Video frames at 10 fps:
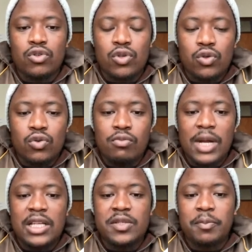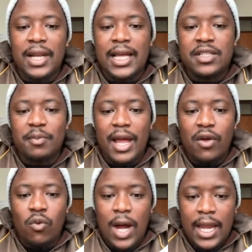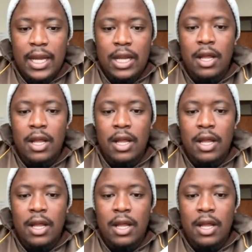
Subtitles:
2 multiplied by 1